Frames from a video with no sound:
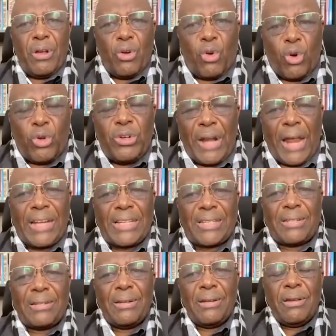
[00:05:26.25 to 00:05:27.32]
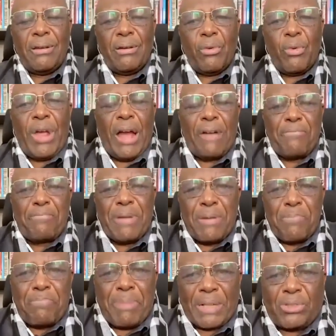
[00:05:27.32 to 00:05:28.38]
good nights. We have
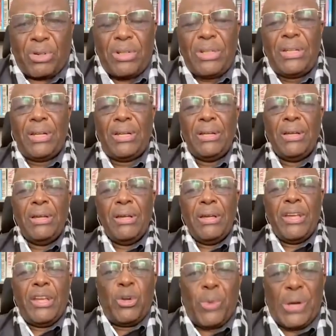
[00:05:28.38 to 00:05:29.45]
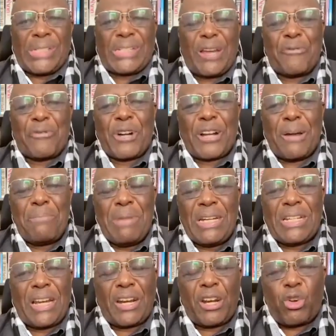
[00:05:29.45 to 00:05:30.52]
been battling in West Africa,
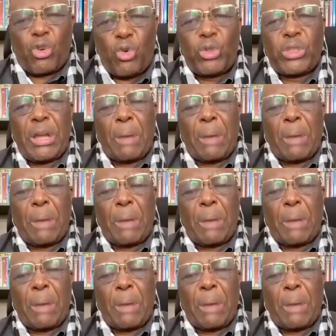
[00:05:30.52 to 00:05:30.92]
military coups